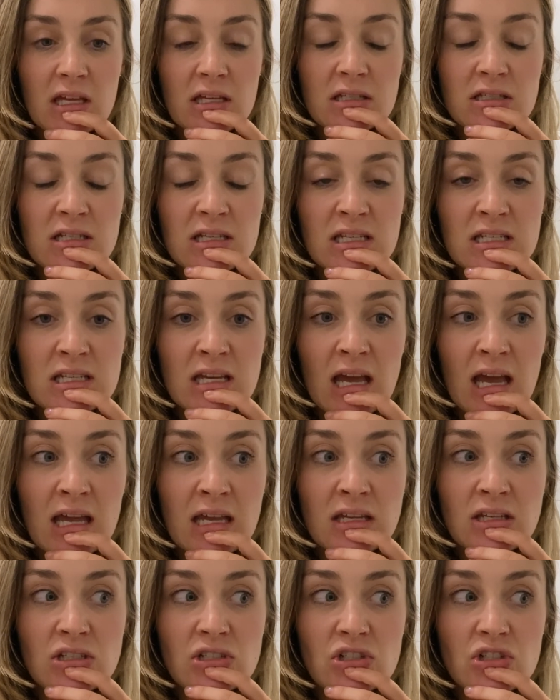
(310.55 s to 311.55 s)

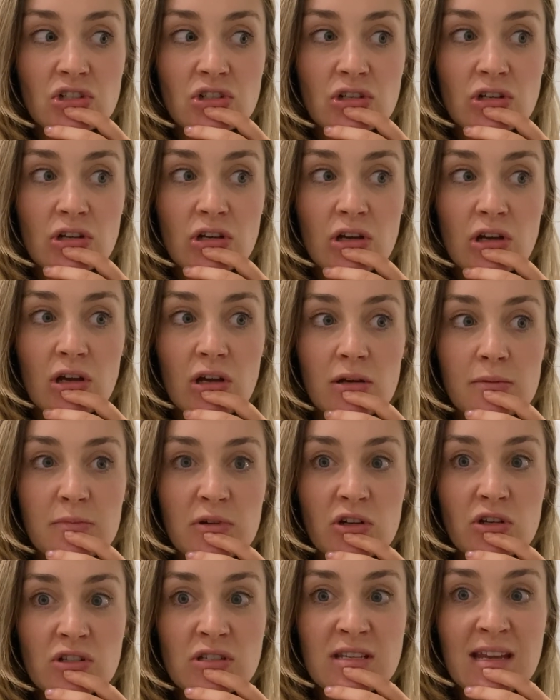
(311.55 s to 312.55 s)
DDH,
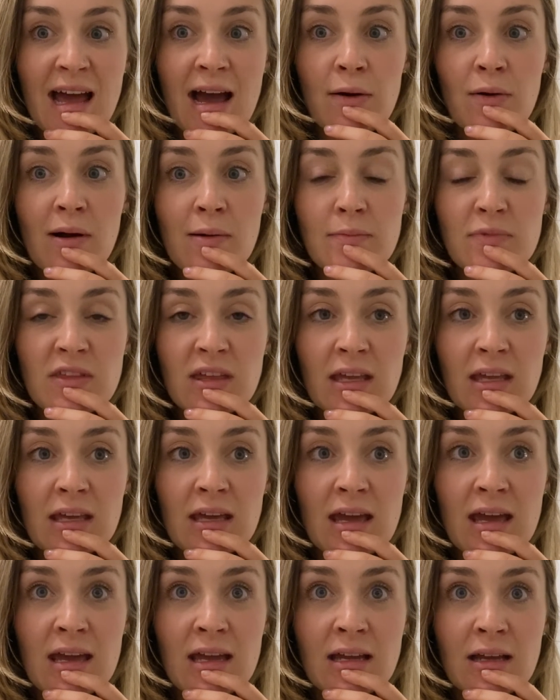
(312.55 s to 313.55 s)
because now I'm
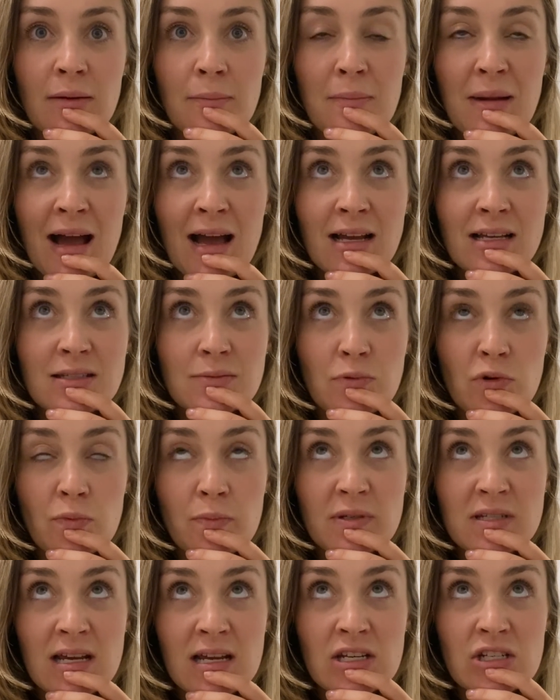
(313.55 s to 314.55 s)
thinking Max will
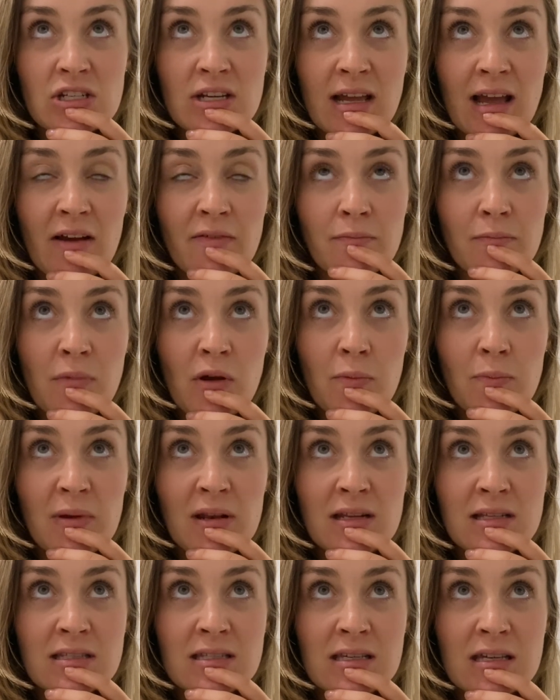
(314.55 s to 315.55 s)
potentially have
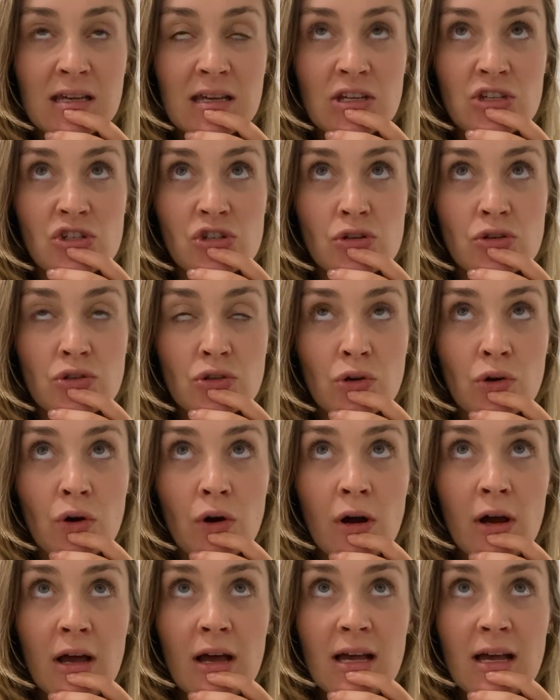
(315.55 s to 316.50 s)
mobility issues or